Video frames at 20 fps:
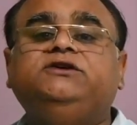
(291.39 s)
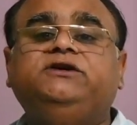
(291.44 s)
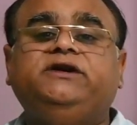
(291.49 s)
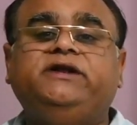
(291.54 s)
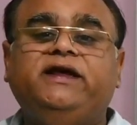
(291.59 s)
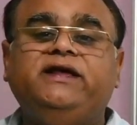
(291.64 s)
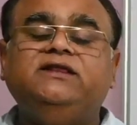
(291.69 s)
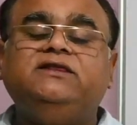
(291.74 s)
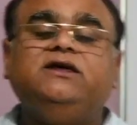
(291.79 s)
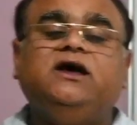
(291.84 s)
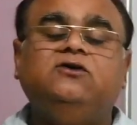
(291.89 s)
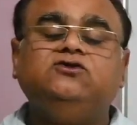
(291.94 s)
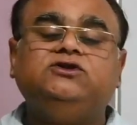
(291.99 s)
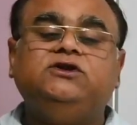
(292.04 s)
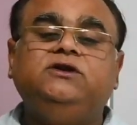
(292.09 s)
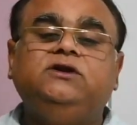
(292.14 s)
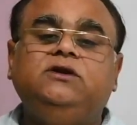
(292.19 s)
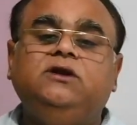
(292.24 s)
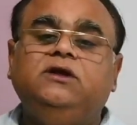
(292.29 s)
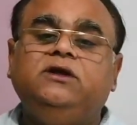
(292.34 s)
the
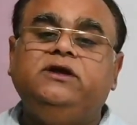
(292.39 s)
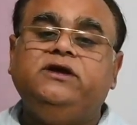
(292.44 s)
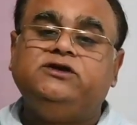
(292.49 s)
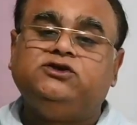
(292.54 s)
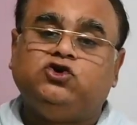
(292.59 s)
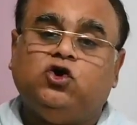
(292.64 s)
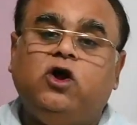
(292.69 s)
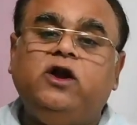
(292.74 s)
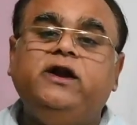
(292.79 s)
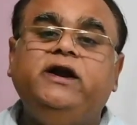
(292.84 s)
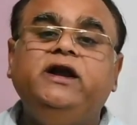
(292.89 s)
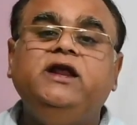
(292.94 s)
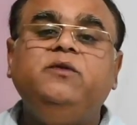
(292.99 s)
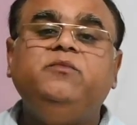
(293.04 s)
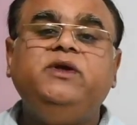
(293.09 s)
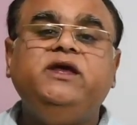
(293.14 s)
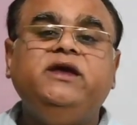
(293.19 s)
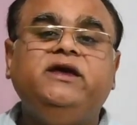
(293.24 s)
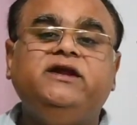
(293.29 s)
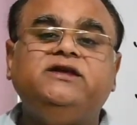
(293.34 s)
10,000 is already
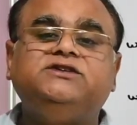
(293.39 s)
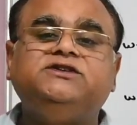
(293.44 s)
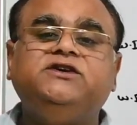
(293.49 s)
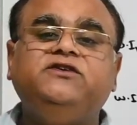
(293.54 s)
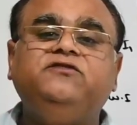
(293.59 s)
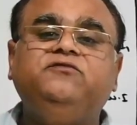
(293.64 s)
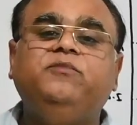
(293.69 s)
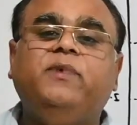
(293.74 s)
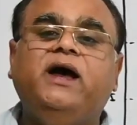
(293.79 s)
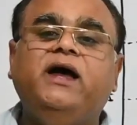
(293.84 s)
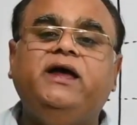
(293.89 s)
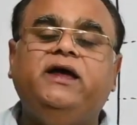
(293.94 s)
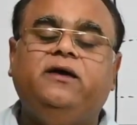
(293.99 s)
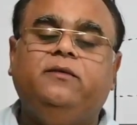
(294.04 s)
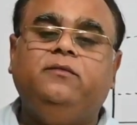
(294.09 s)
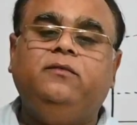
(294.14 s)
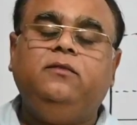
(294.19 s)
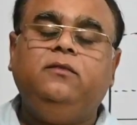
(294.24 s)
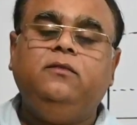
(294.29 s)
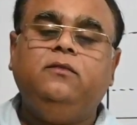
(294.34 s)
being received by
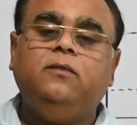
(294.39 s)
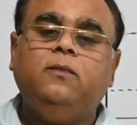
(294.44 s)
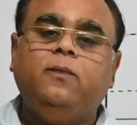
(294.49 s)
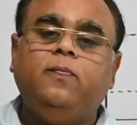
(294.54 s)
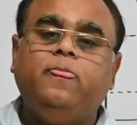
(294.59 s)
him